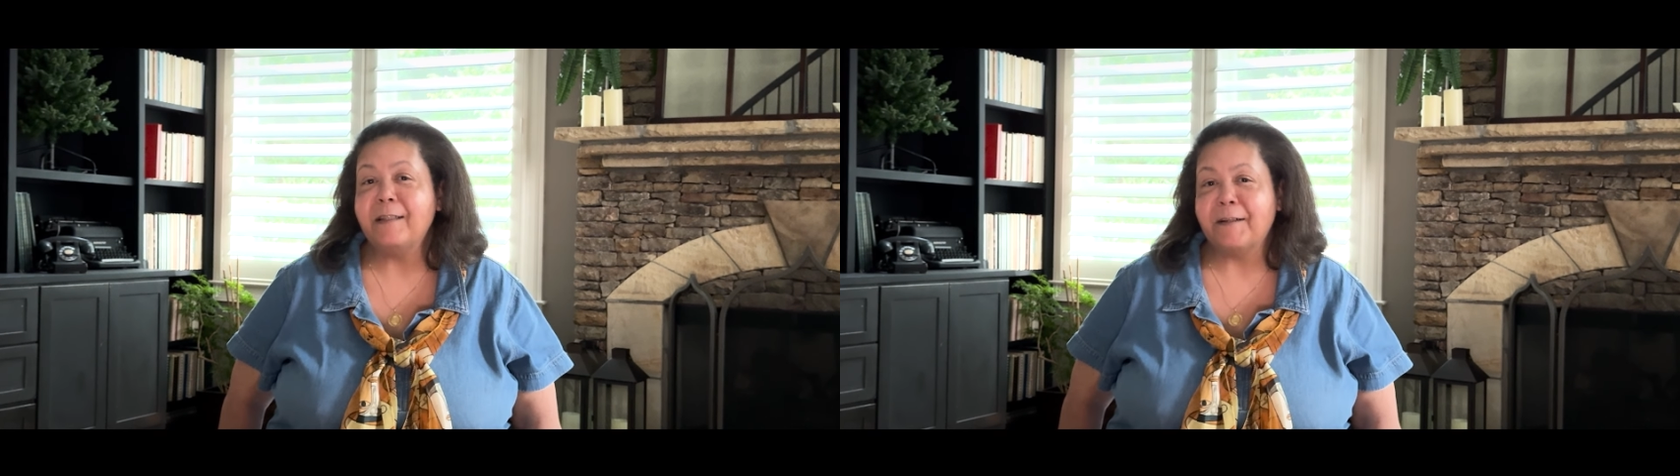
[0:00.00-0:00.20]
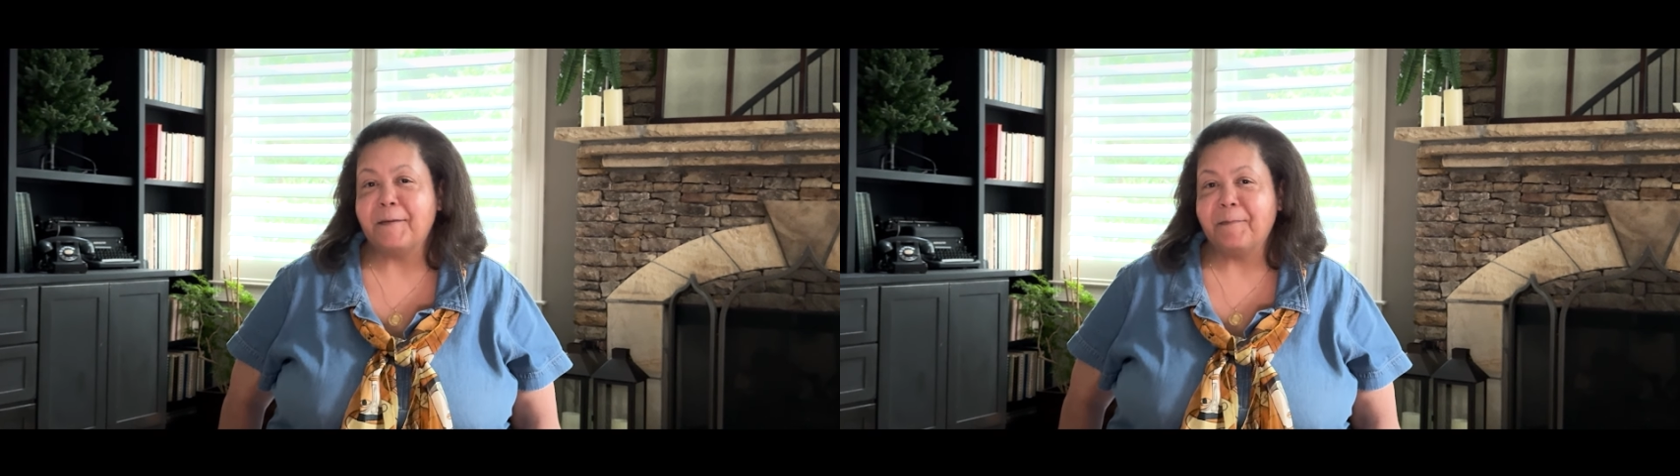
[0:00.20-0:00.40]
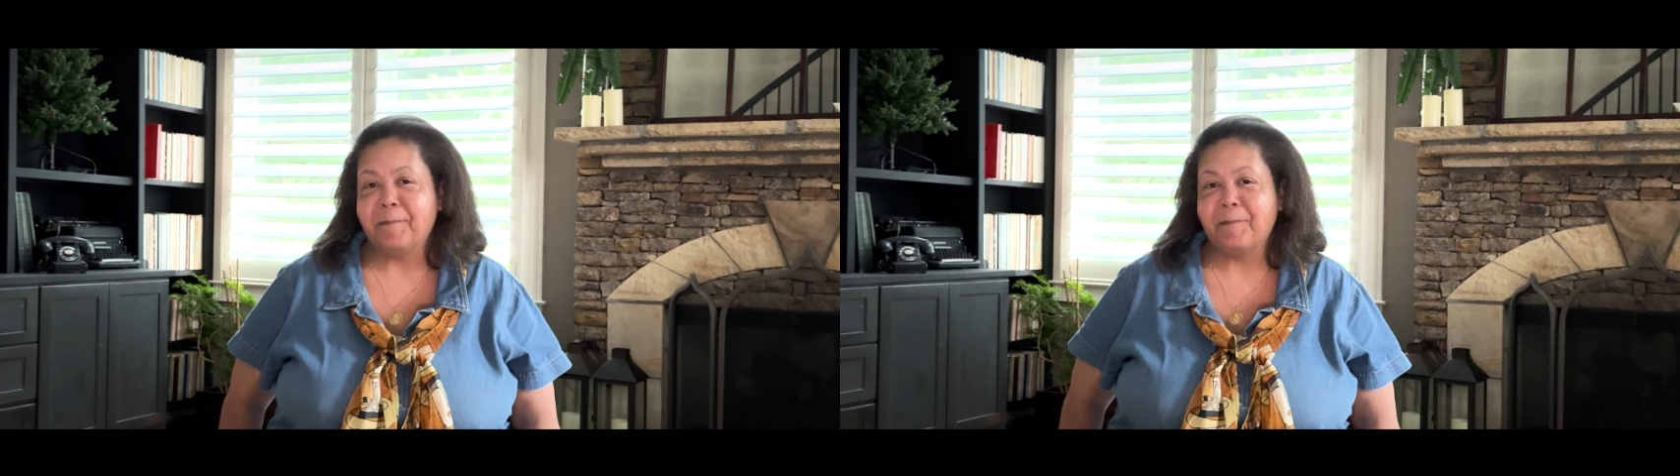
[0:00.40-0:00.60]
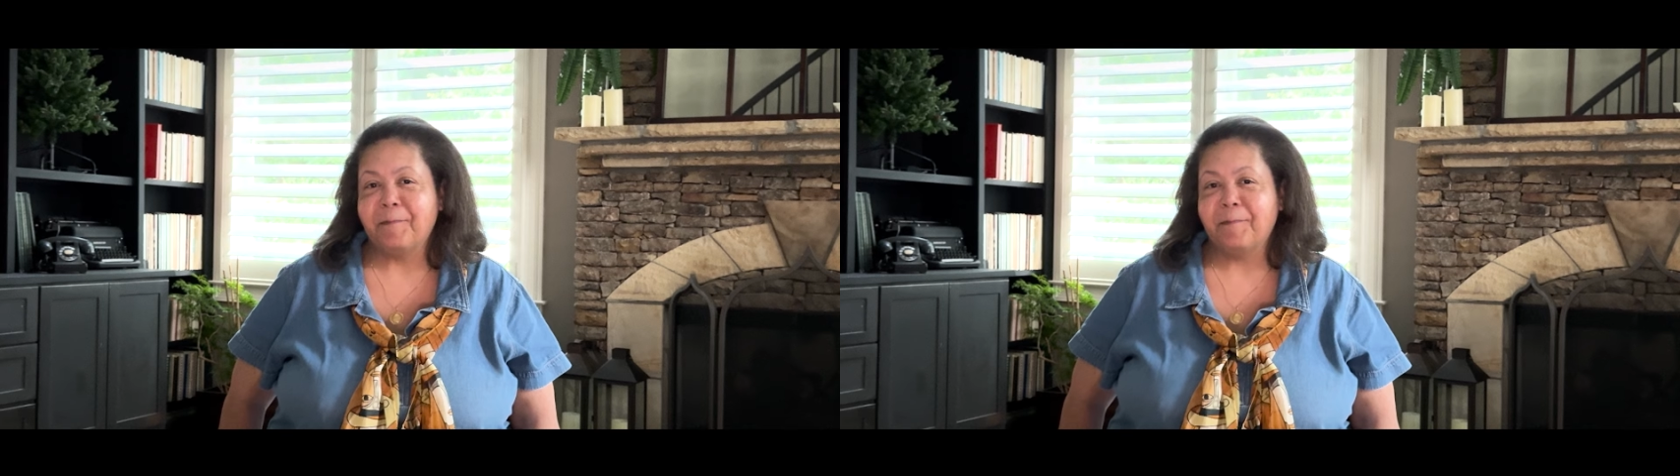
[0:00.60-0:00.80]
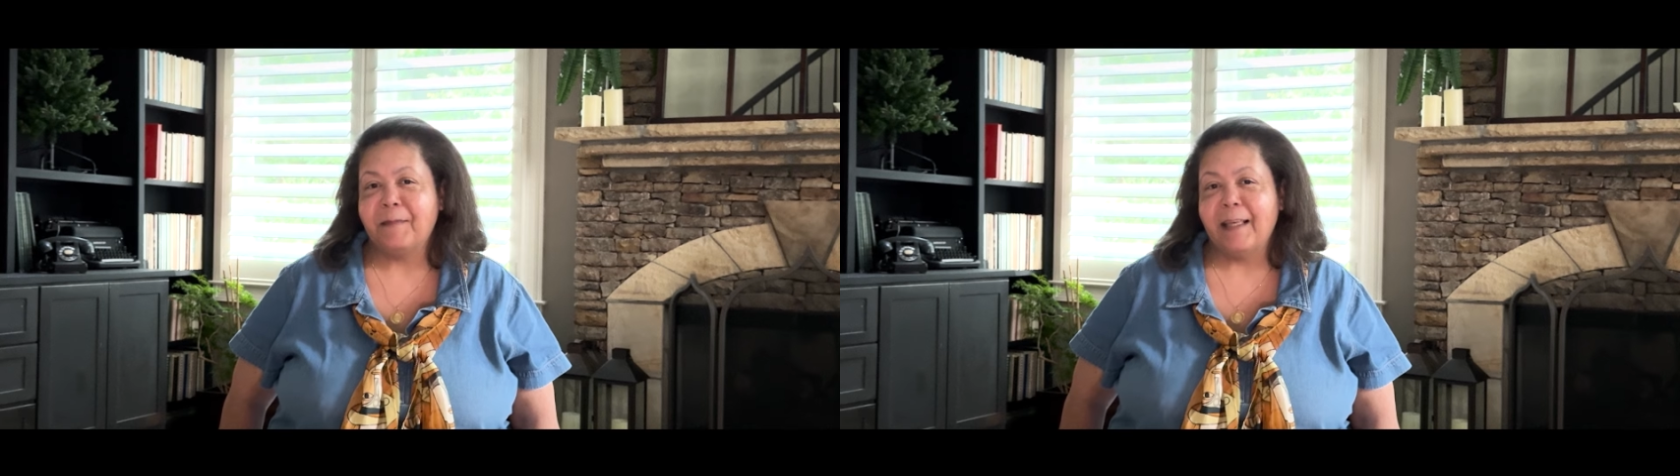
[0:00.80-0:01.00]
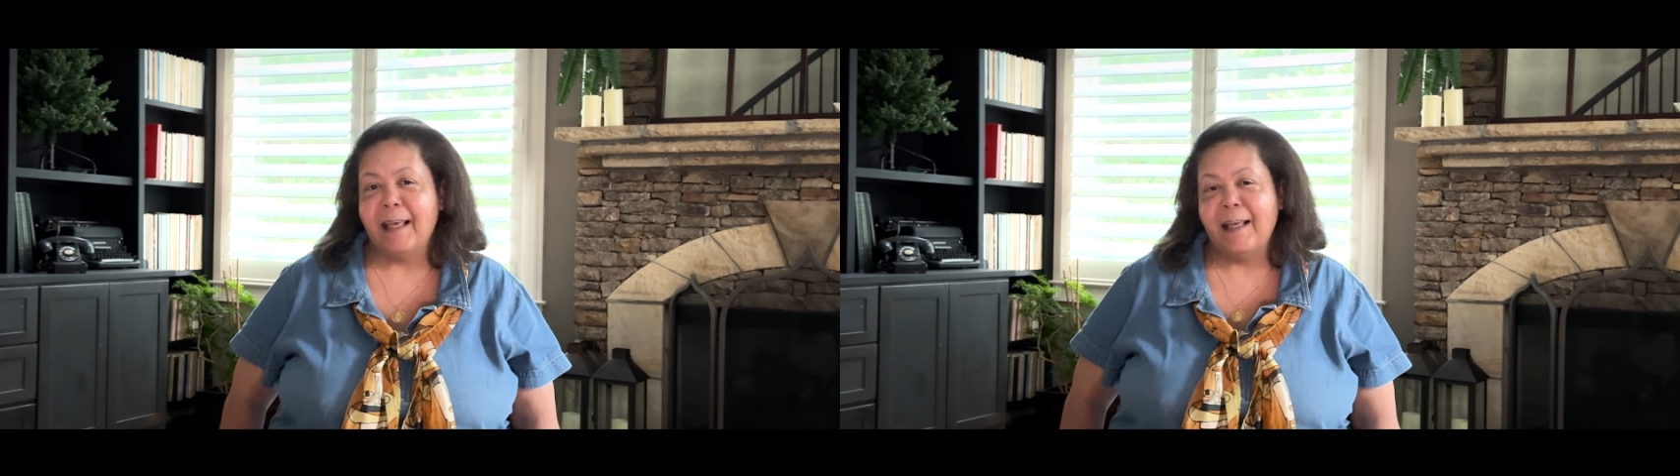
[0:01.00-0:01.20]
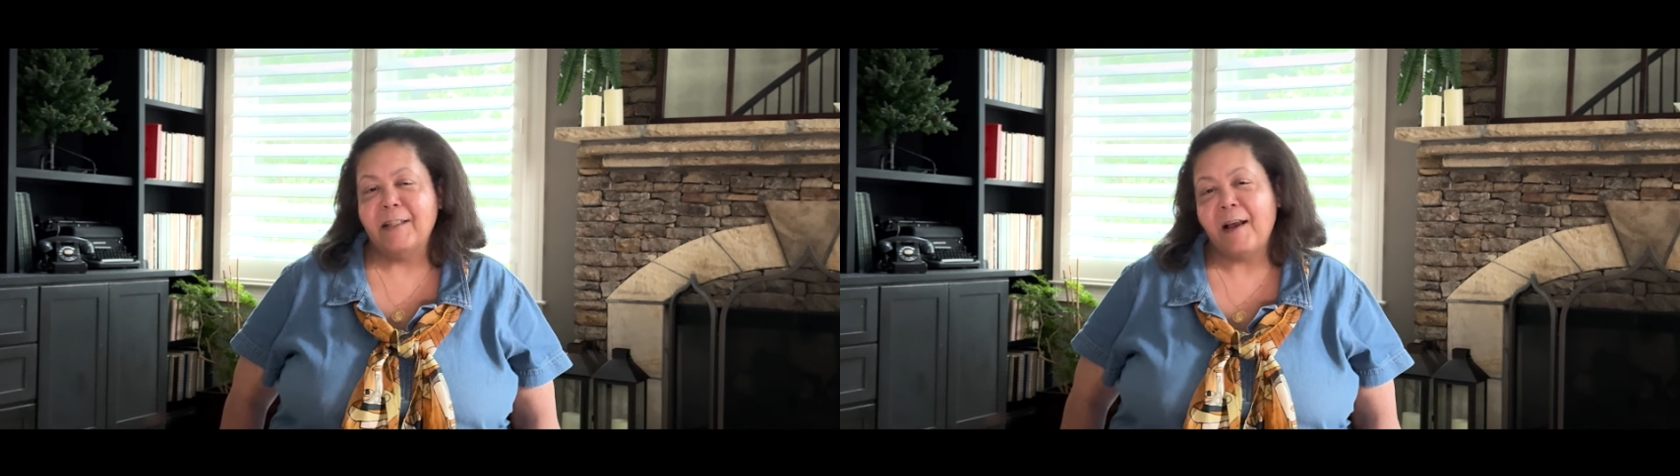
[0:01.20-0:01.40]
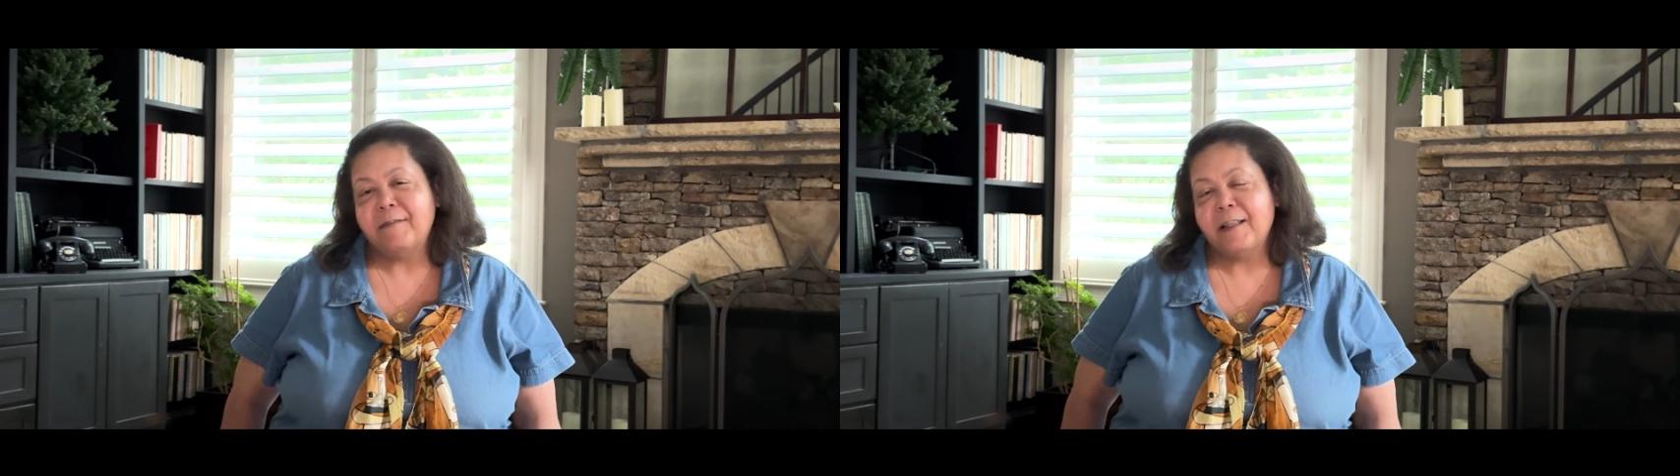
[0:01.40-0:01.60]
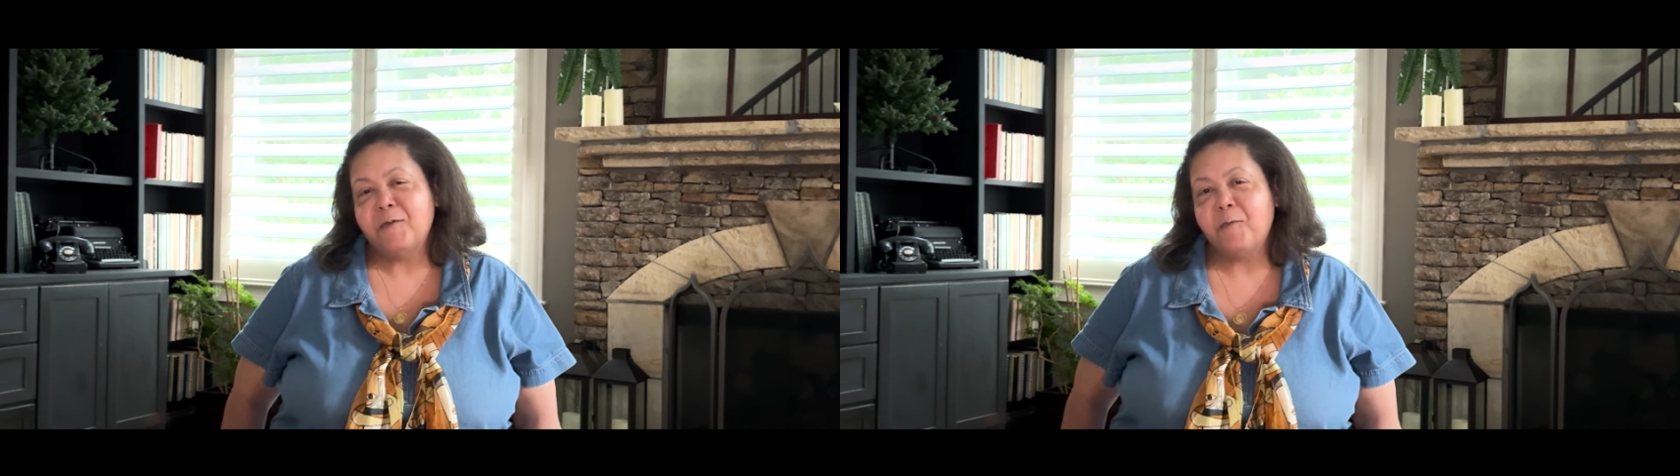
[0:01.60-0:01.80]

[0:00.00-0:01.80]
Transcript: her. So I have such